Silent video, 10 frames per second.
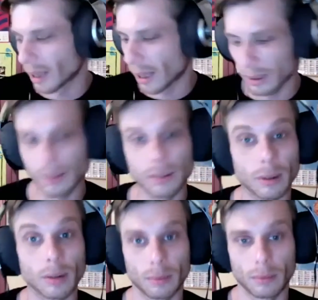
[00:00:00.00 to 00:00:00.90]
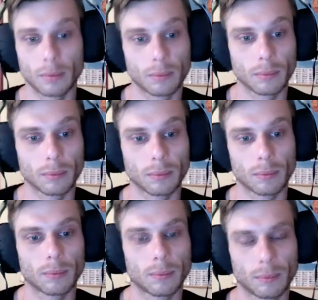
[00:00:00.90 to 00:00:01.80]
found it very interesting
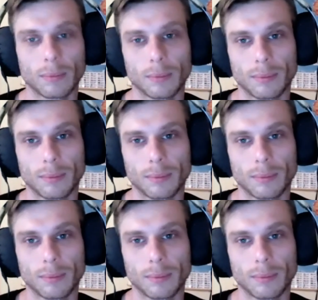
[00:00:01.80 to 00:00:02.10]
and